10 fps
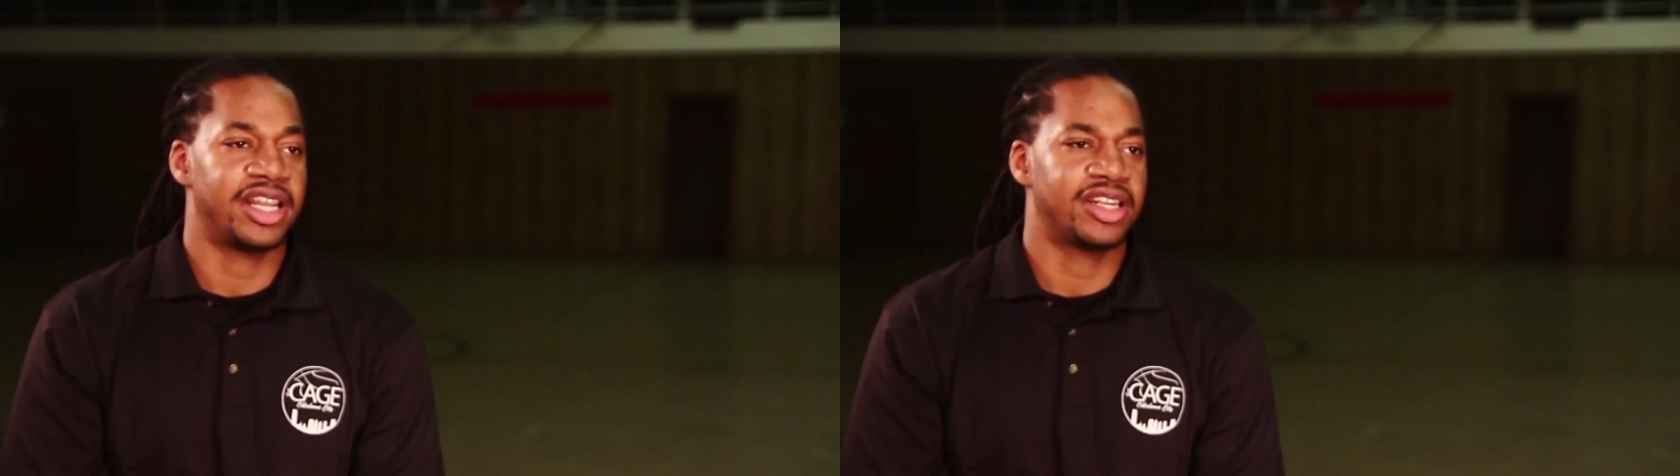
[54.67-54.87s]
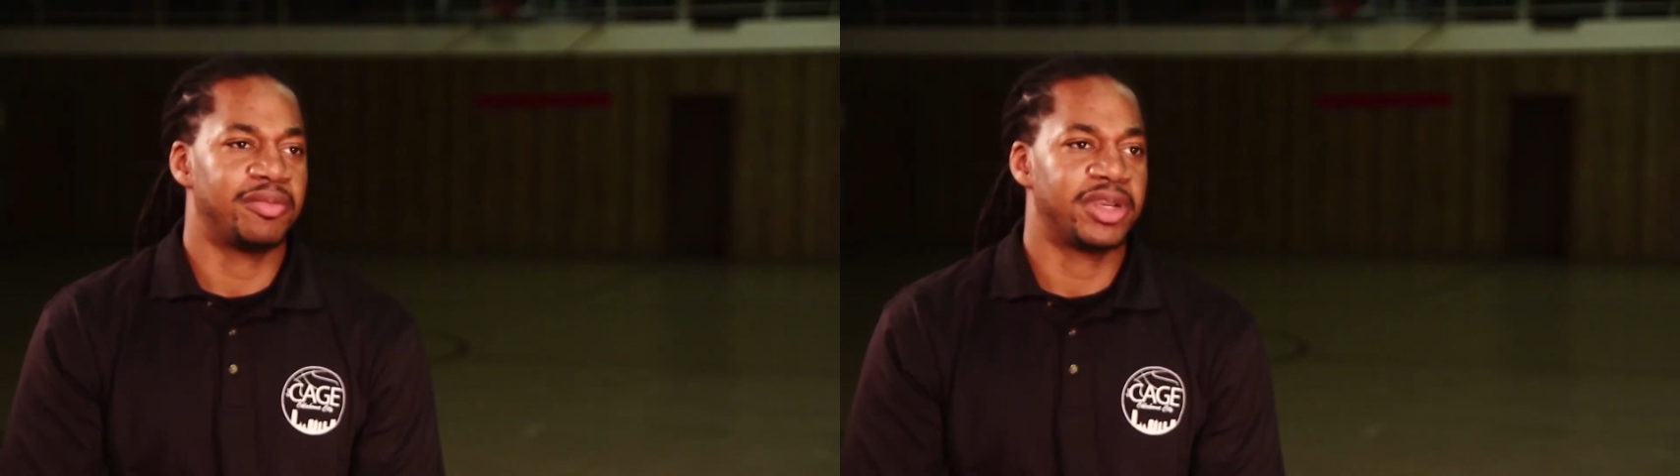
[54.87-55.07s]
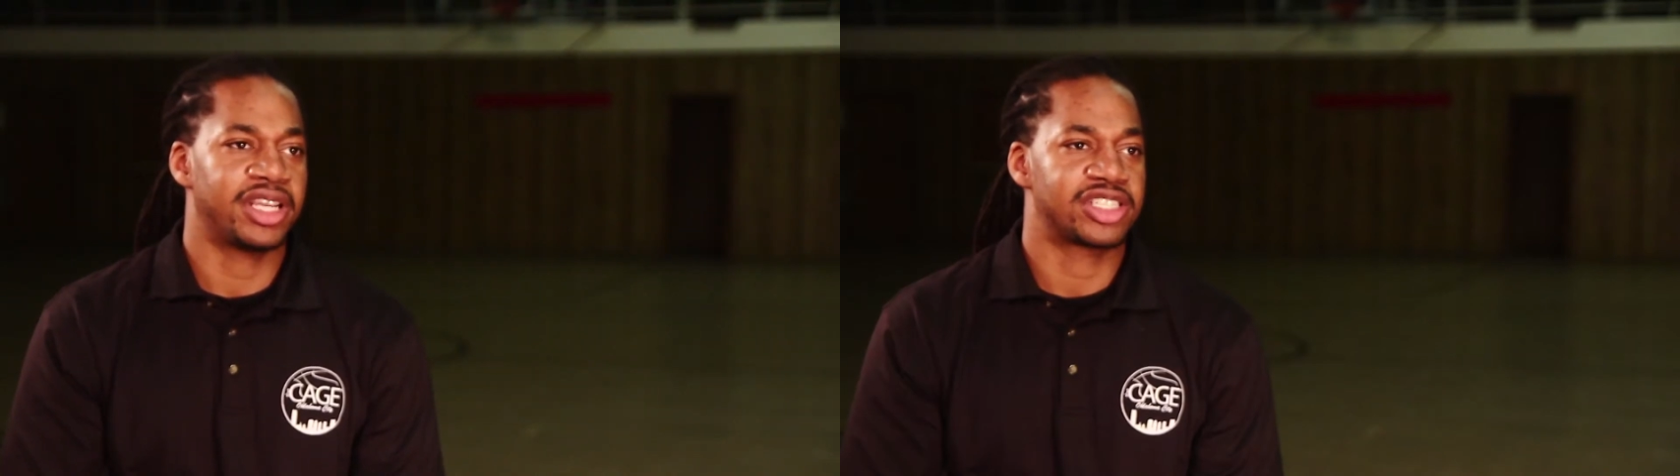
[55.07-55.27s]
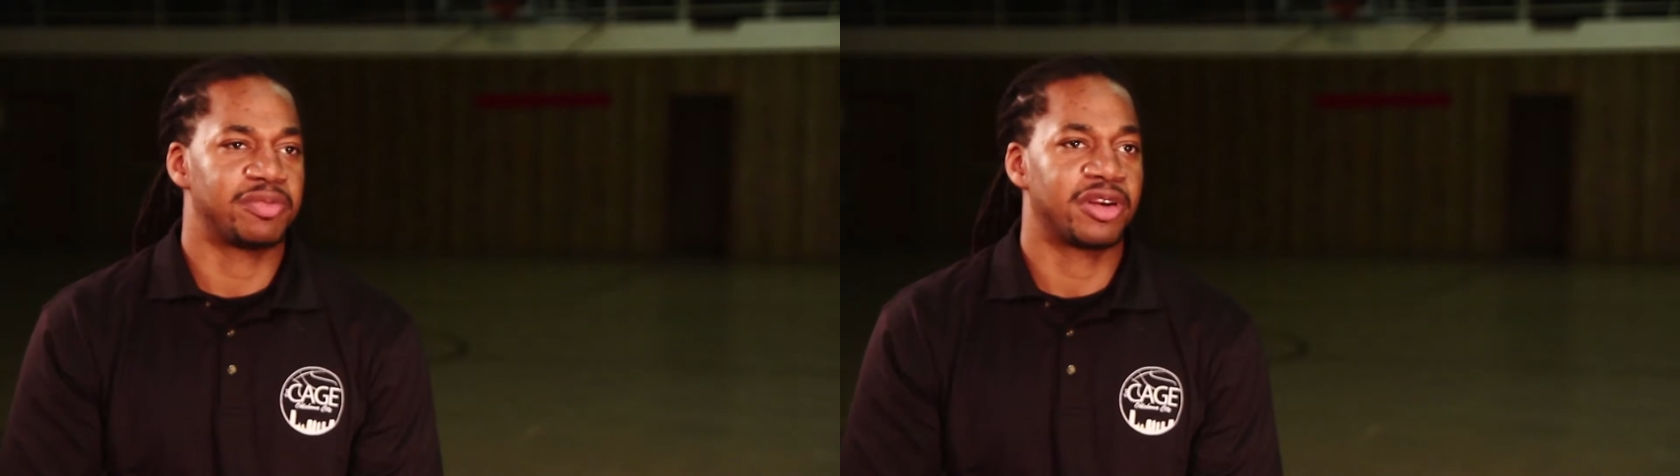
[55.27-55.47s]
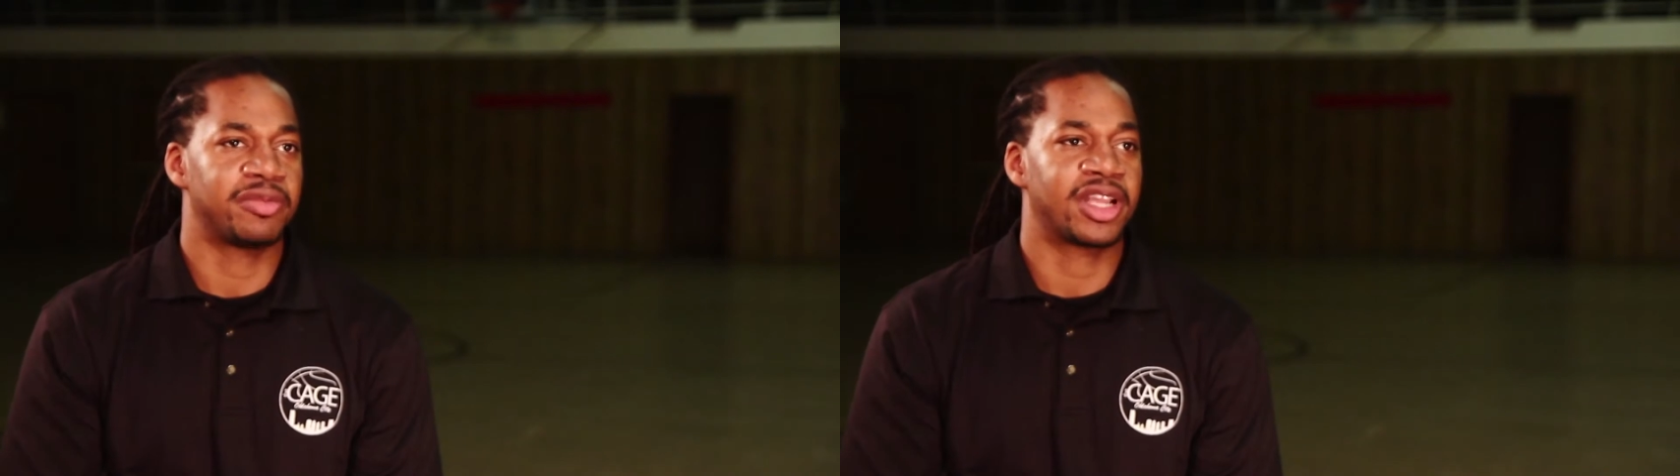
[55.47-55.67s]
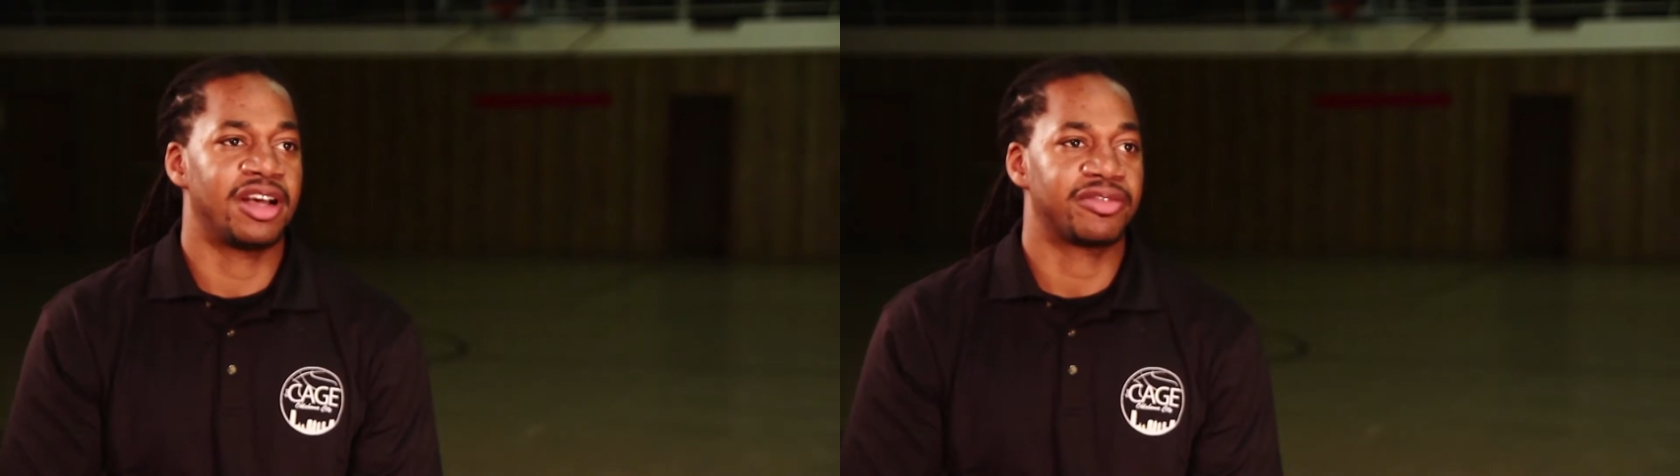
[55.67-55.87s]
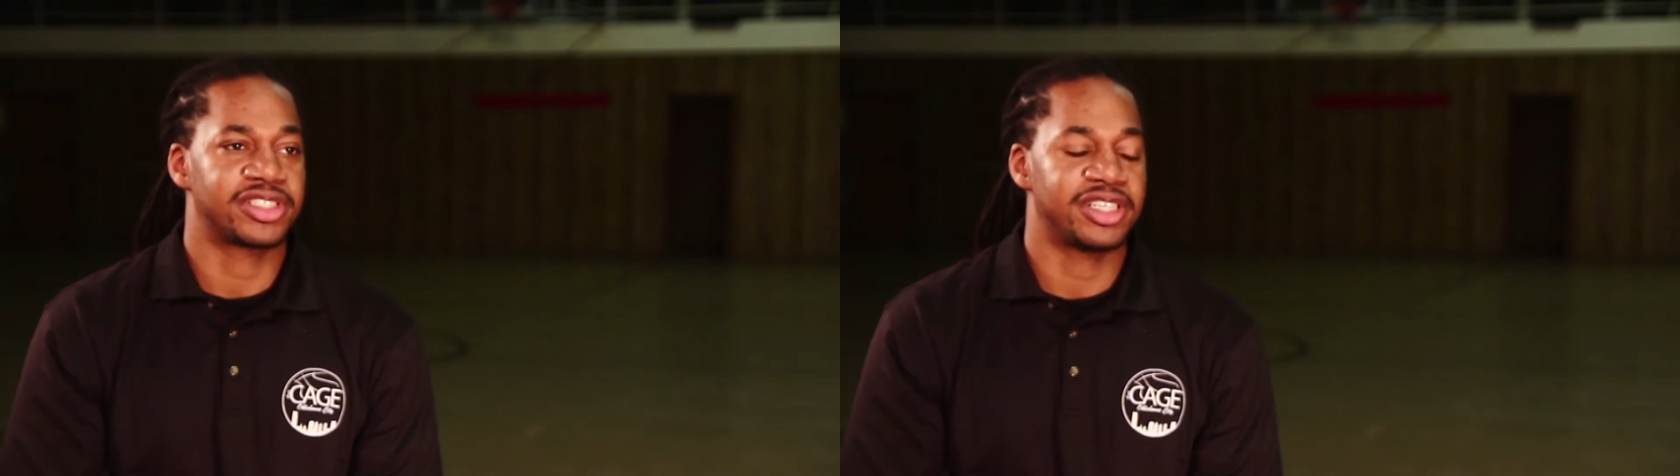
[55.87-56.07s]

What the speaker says: ended up being a Suburban Conference